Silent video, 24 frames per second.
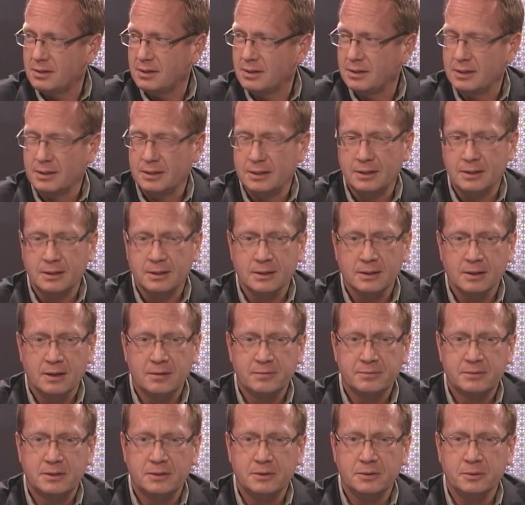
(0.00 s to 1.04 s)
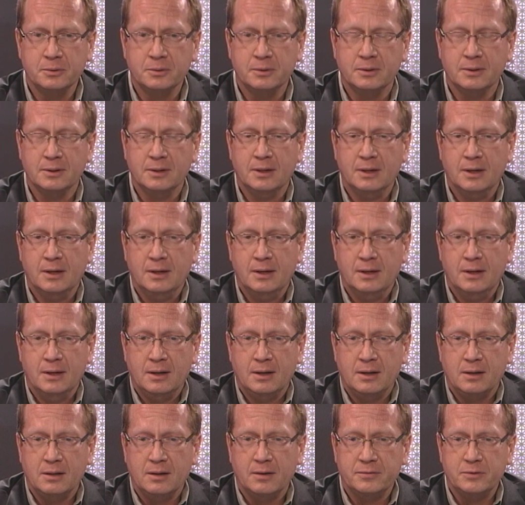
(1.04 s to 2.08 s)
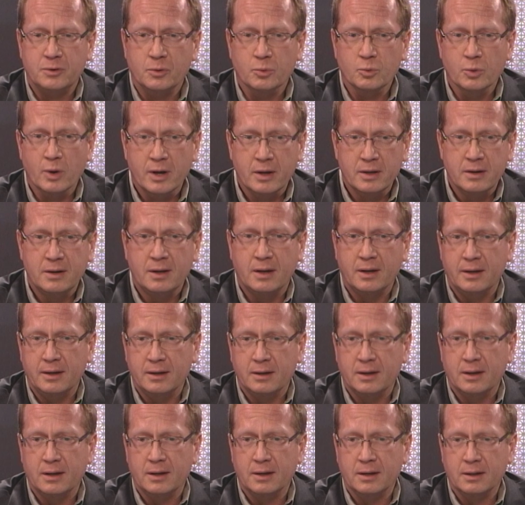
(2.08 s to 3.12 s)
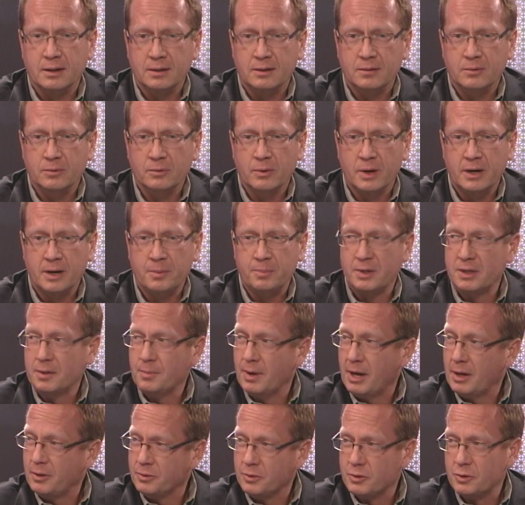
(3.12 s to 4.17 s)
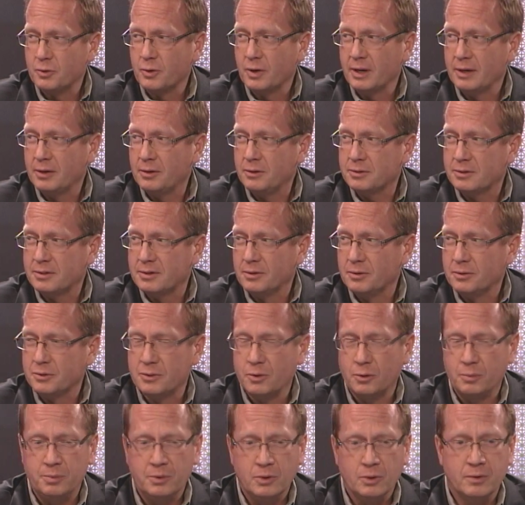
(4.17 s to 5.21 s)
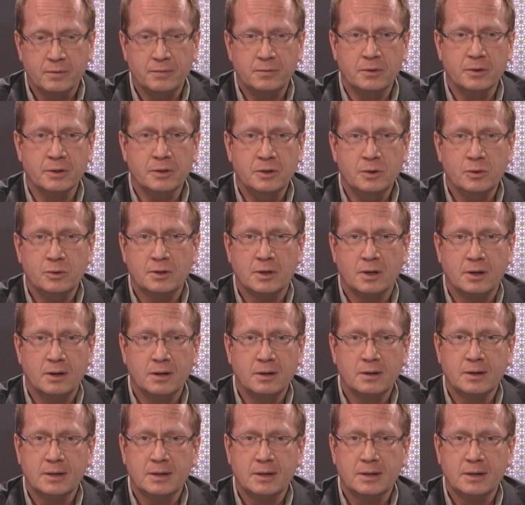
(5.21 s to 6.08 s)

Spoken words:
Love to run. I run up in the mountain trails that are so beautiful in Utah,